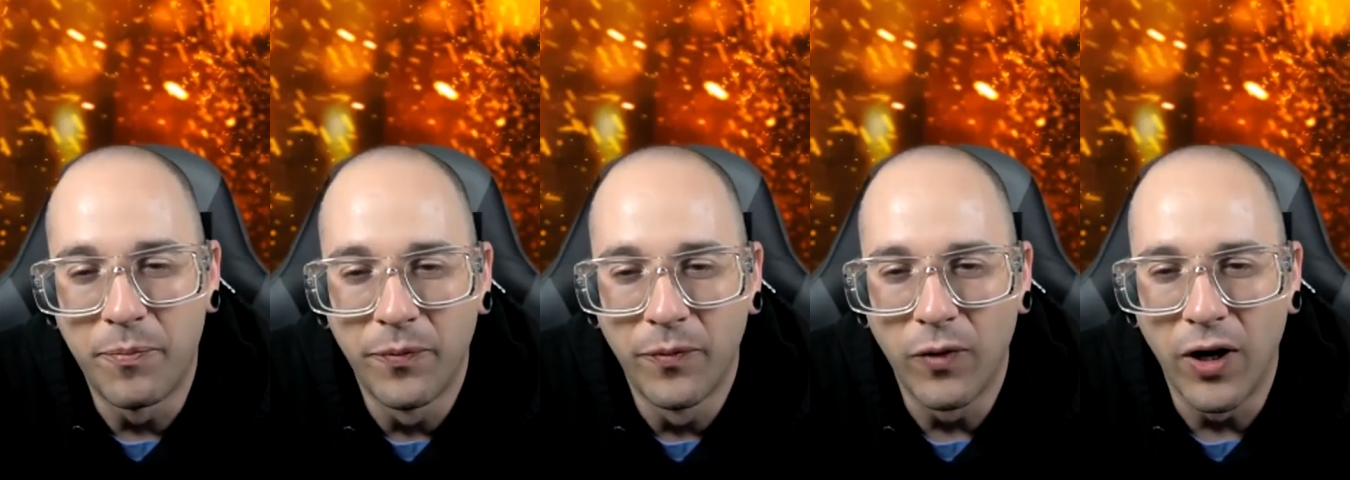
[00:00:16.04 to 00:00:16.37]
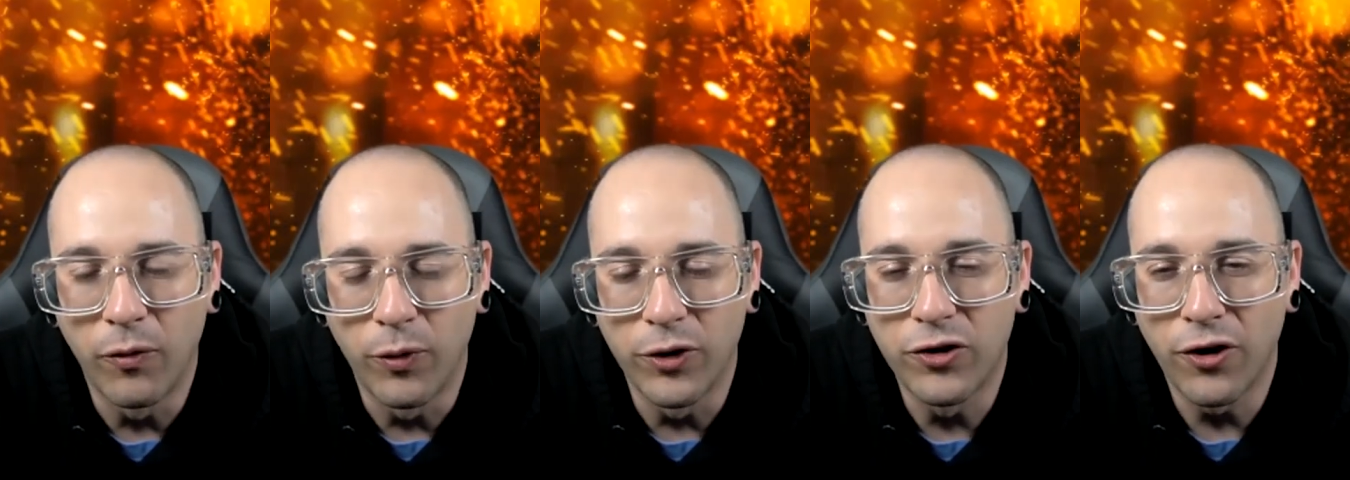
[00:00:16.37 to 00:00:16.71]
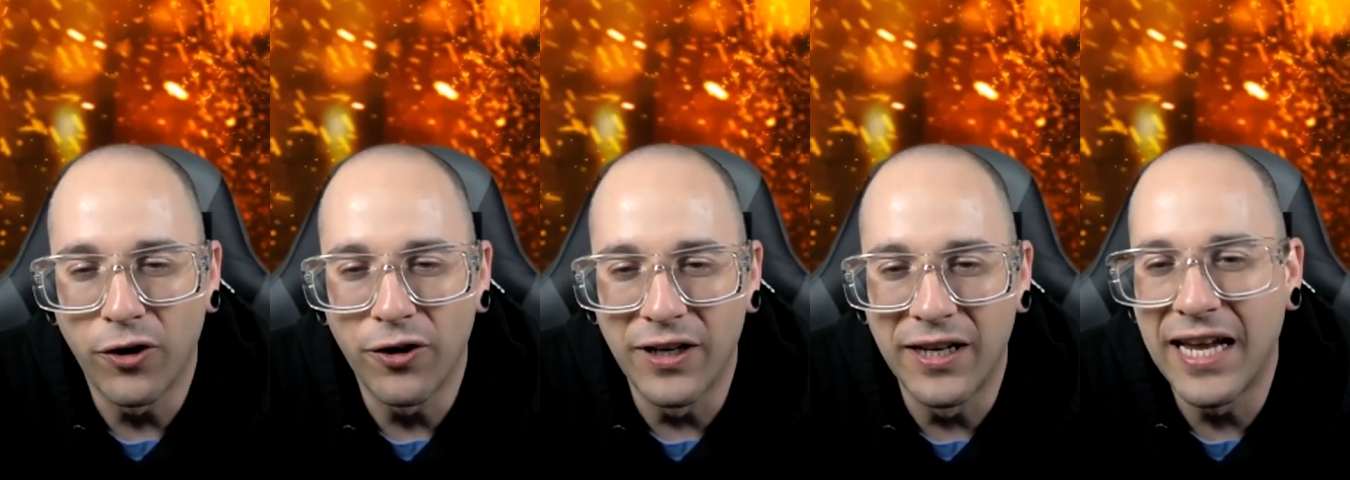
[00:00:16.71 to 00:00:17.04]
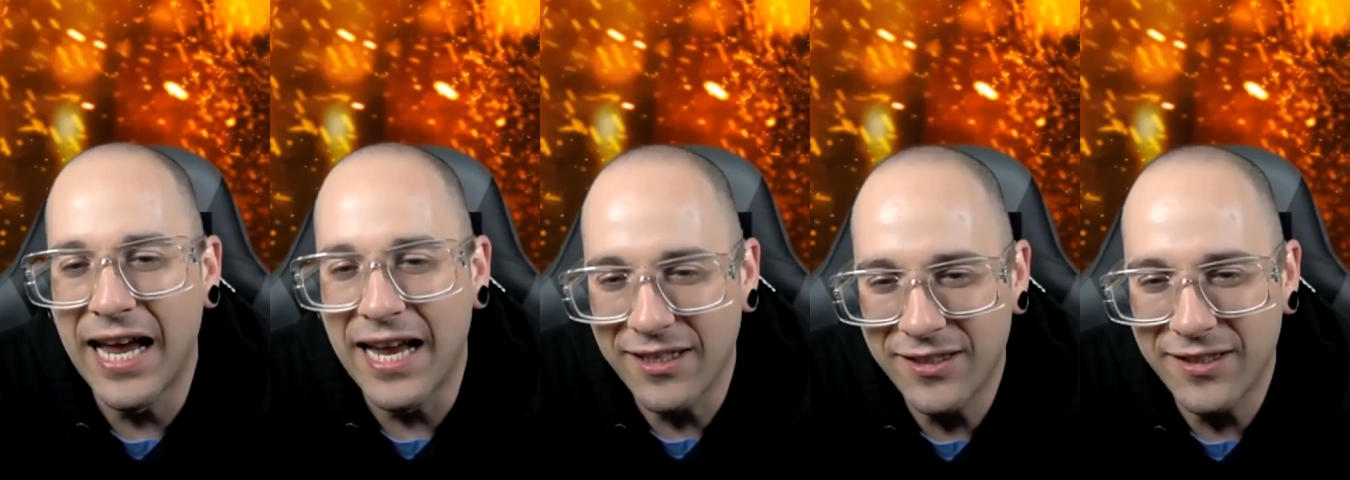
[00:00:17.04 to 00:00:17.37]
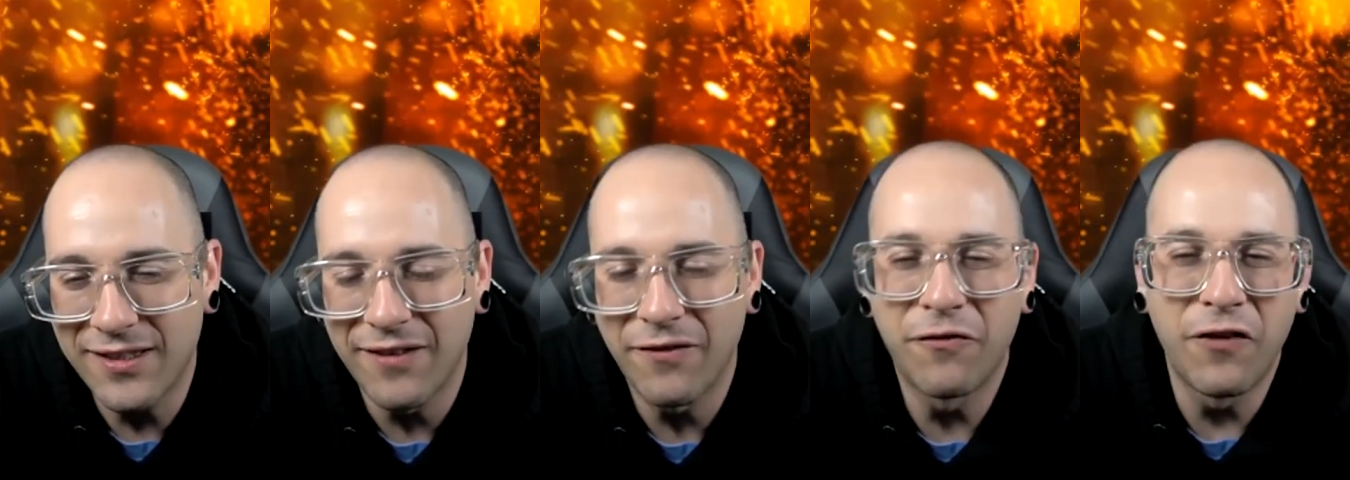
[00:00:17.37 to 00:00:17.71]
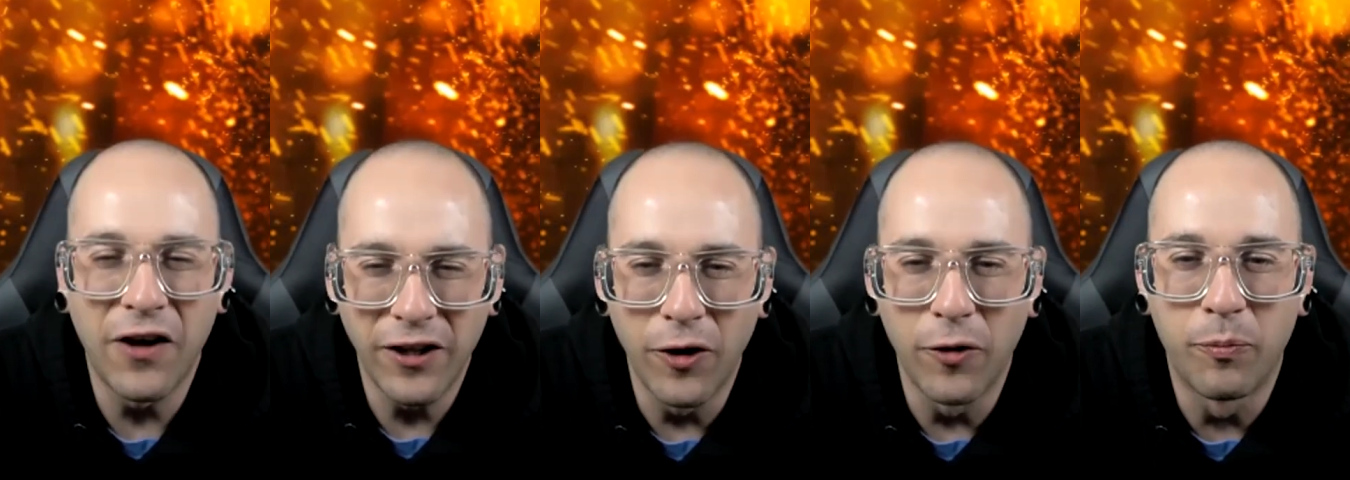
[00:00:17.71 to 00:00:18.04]
well, return guest,
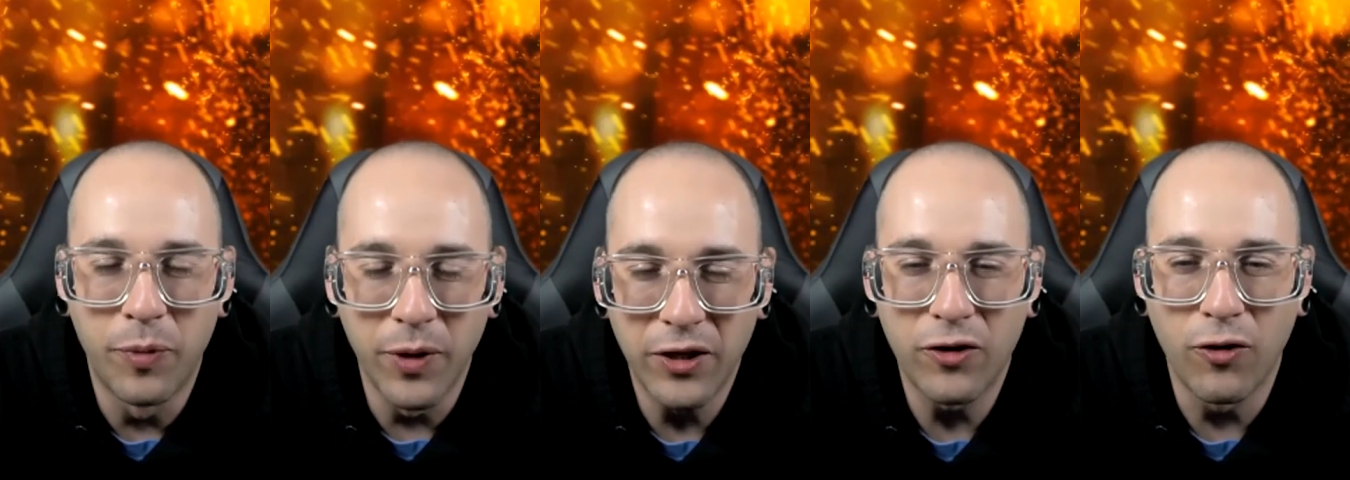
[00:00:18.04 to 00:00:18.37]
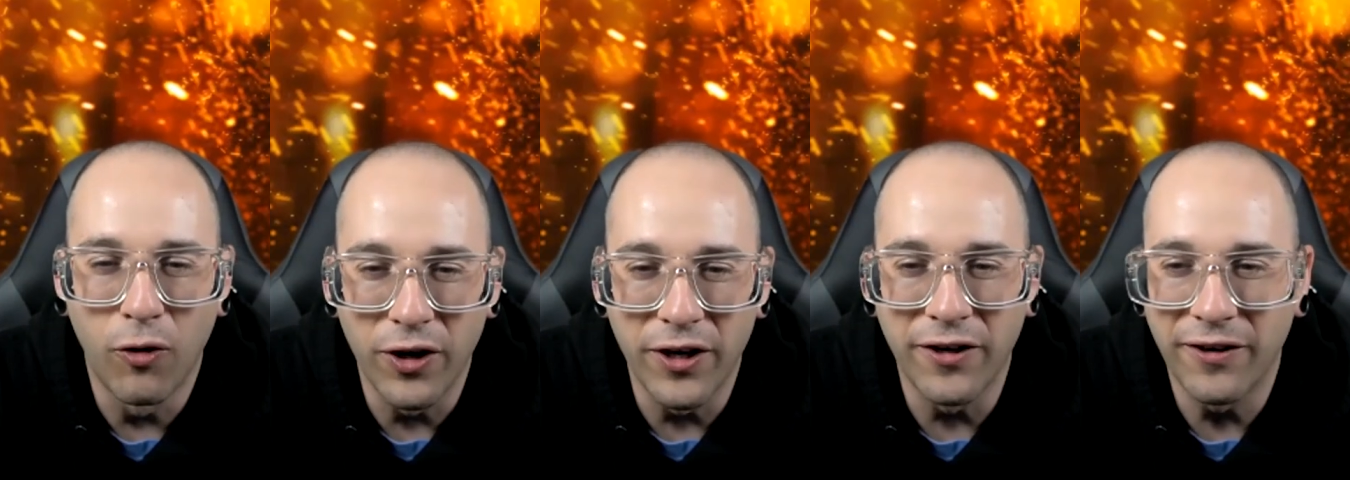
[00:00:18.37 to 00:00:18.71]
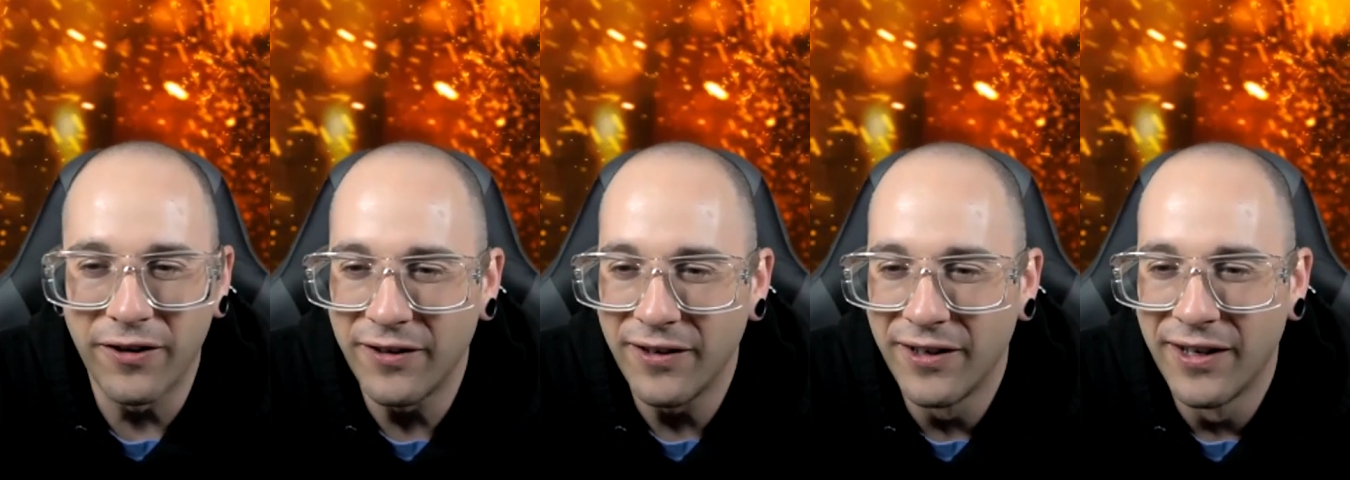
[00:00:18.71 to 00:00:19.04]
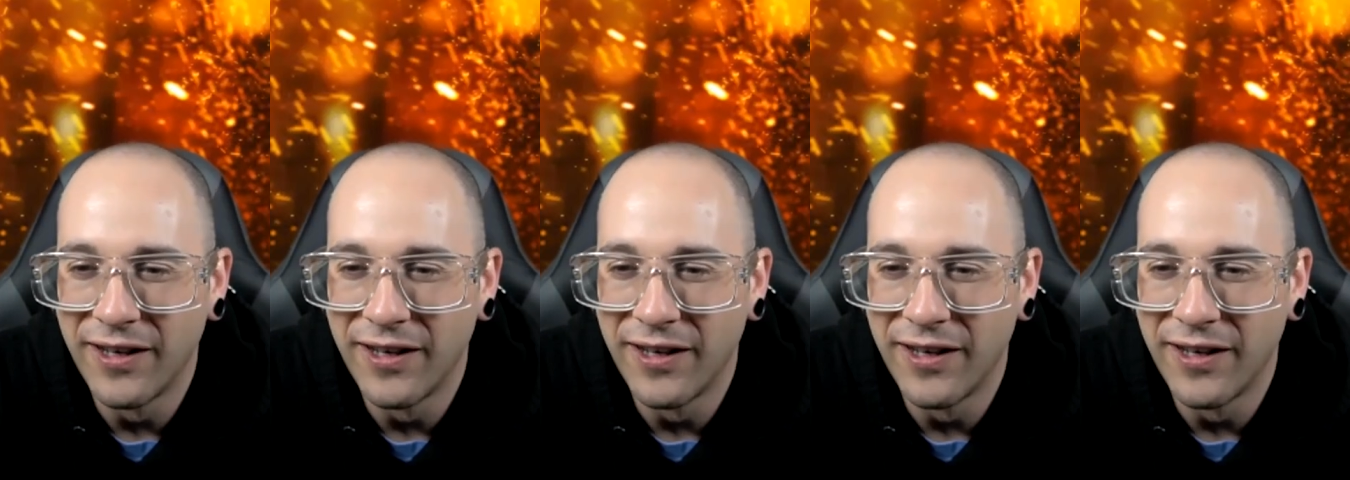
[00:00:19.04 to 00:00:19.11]
fellow Bitcoiner,